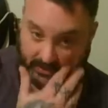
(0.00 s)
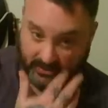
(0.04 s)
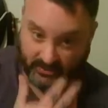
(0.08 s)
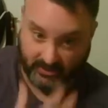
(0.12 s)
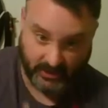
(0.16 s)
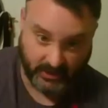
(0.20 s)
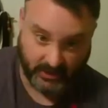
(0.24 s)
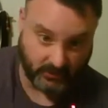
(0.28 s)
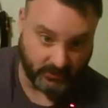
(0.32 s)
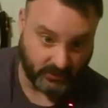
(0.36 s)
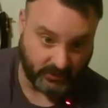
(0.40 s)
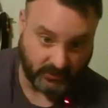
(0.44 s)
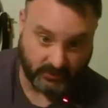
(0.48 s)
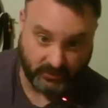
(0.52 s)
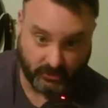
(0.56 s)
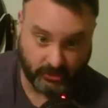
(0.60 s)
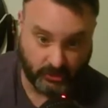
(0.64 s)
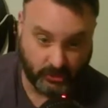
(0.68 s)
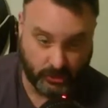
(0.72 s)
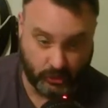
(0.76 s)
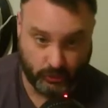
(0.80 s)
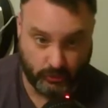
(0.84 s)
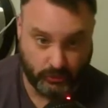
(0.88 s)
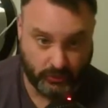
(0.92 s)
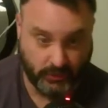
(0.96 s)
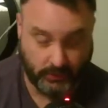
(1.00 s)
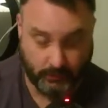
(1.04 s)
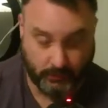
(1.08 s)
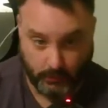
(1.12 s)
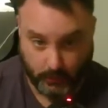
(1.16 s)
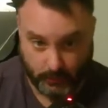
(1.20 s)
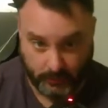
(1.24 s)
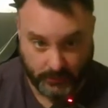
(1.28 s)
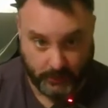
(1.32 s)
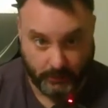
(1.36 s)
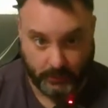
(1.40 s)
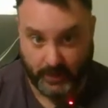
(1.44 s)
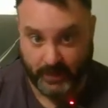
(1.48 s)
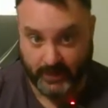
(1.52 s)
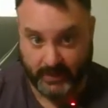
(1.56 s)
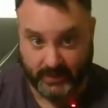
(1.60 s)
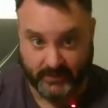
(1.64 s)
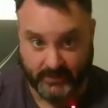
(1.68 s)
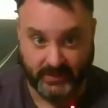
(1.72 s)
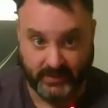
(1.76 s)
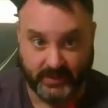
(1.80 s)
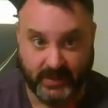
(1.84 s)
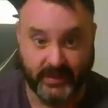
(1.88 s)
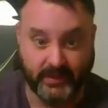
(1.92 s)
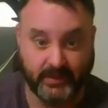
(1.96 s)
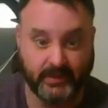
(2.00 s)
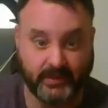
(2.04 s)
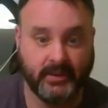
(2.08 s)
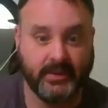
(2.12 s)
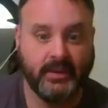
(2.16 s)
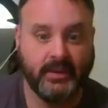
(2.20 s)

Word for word: Zegras is shooting and putting the puck in the net,